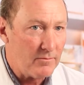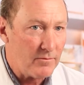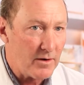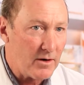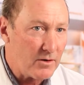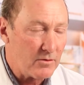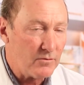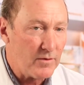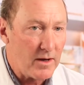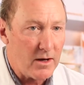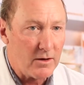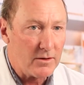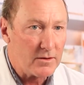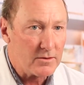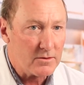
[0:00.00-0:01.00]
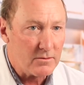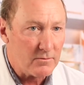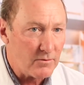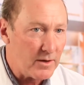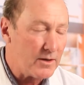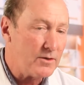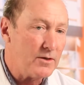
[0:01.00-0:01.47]
varus valgus
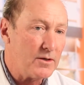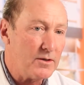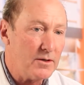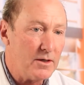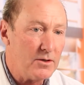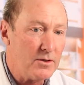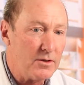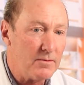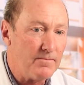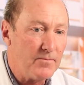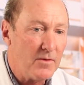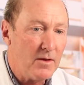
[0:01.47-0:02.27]
and flexion extension,